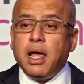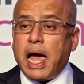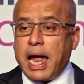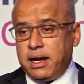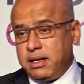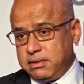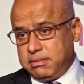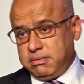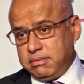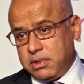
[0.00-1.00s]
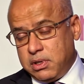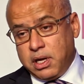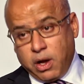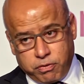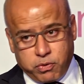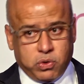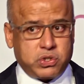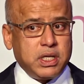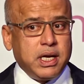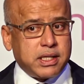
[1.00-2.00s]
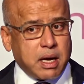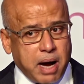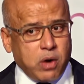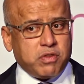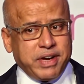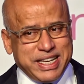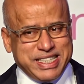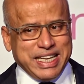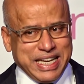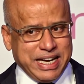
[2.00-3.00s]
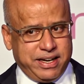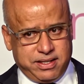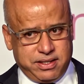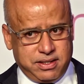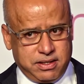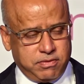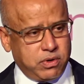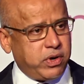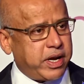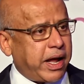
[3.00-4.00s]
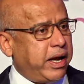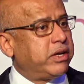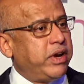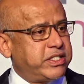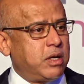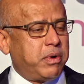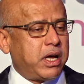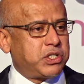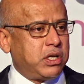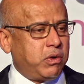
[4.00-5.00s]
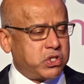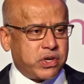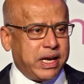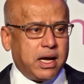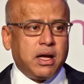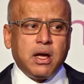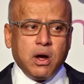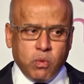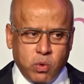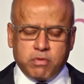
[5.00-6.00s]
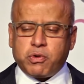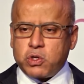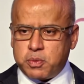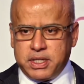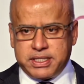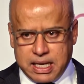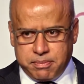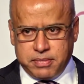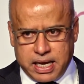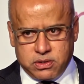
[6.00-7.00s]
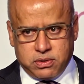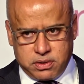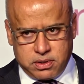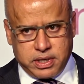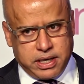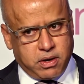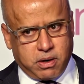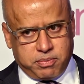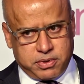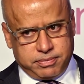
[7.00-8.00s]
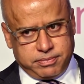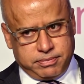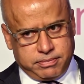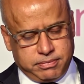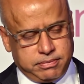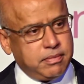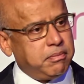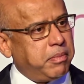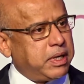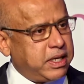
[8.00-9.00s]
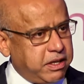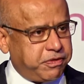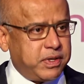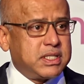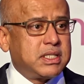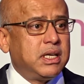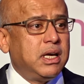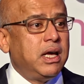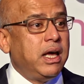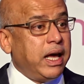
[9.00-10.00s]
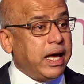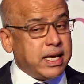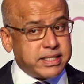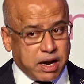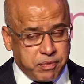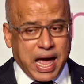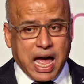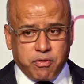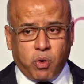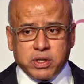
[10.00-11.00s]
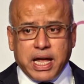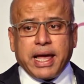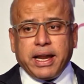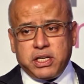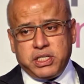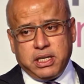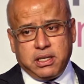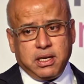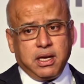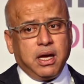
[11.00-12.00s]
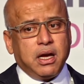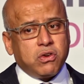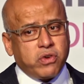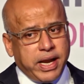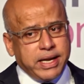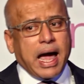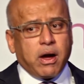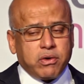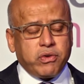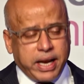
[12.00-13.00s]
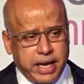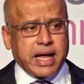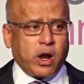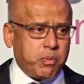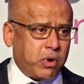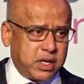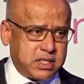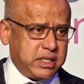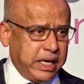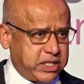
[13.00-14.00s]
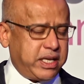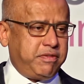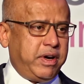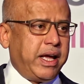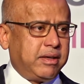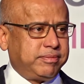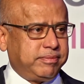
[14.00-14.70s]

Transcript: And, of course, the amount of energy needed for green iron and green steel production in Australia would, of course, be the same as in Europe. But the difference is that we have all that energy raining down, raining down upon us each and every day.